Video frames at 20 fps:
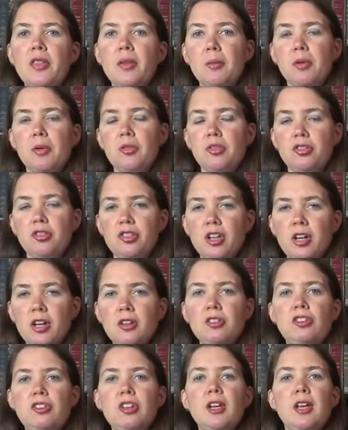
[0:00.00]
the most
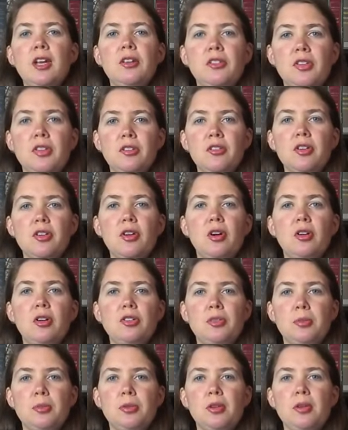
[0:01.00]
challenging and difficult
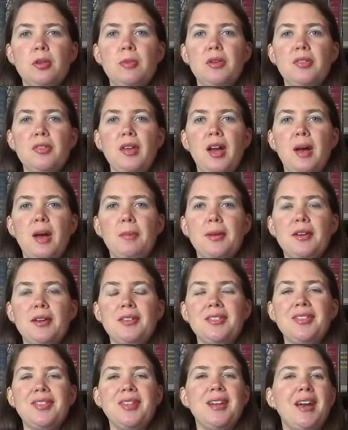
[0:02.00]
deployment
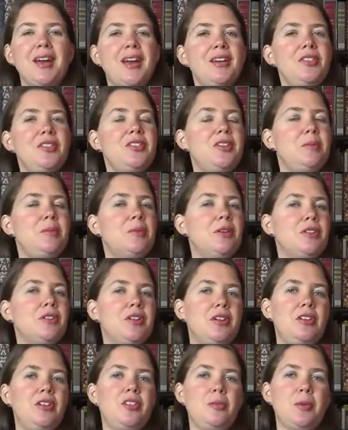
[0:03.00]
topics that I see
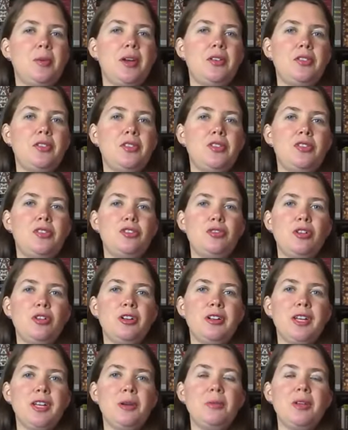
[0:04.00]
military spouses
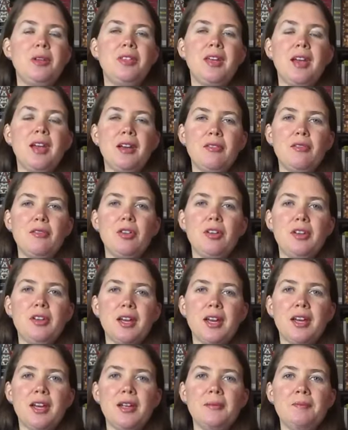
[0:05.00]
struggling with every
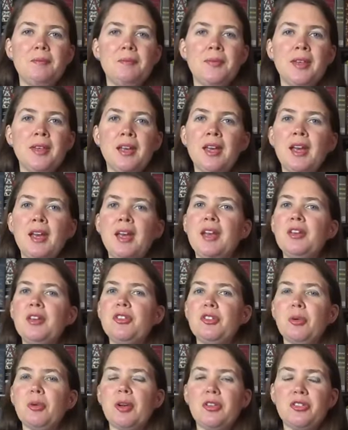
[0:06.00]
day.
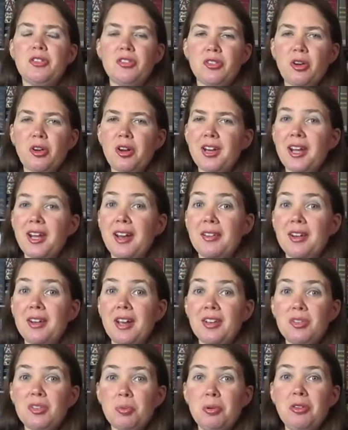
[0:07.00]
So I sought out
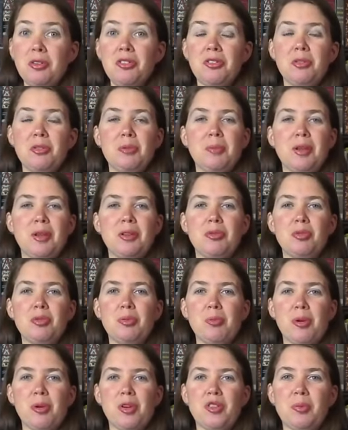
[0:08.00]
experts who had been through
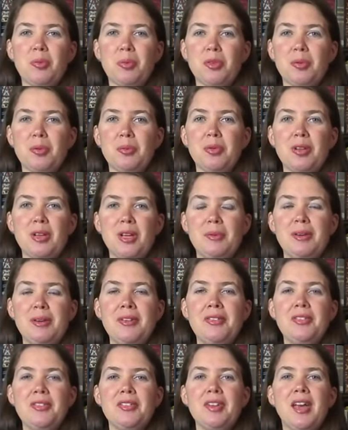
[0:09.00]
multiple
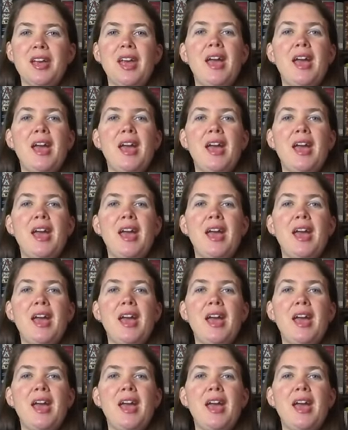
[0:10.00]
deployments,